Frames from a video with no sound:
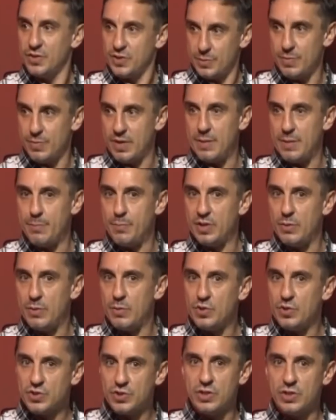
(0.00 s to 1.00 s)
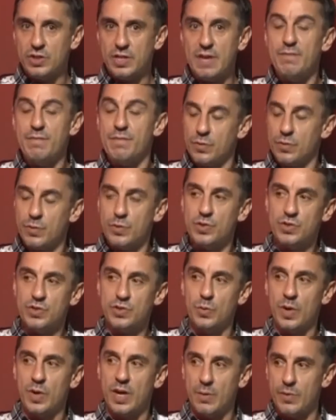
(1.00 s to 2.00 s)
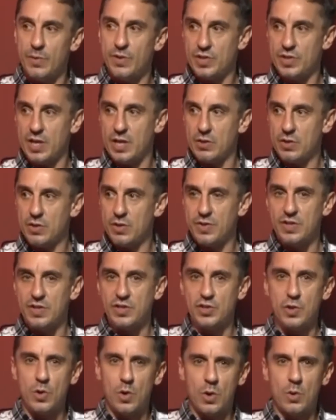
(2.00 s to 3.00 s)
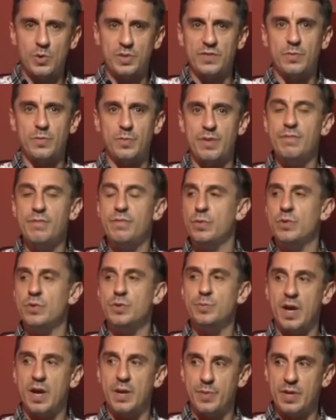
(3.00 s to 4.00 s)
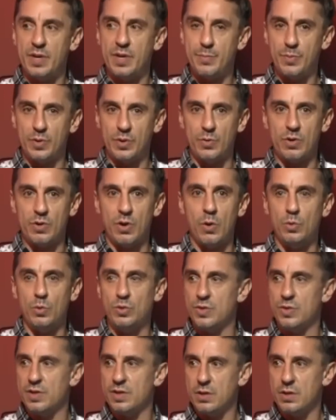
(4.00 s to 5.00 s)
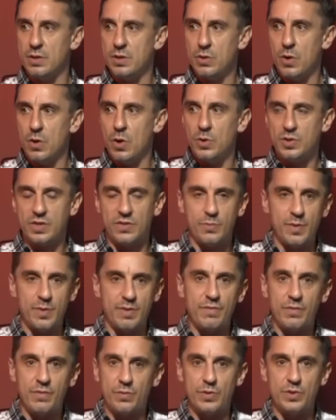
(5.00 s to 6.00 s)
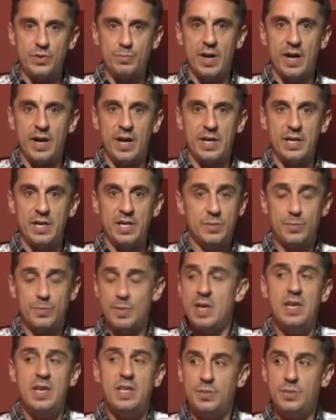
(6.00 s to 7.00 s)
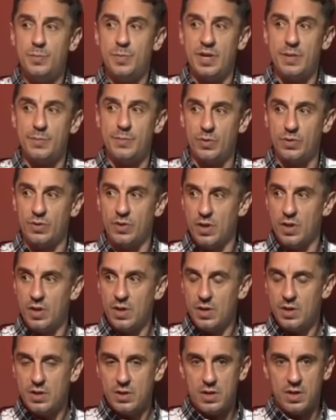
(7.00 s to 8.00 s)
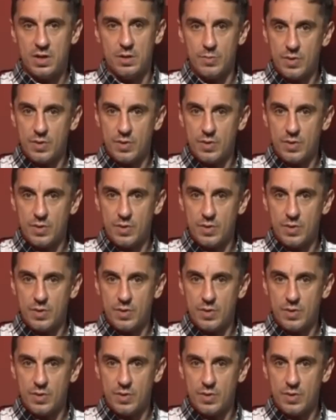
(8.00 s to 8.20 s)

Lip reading: to me, but he would certainly influence the way in which I look at things. You don't always have to be influenced by people who are older than you. You don't always have to be influenced by speaking to people. You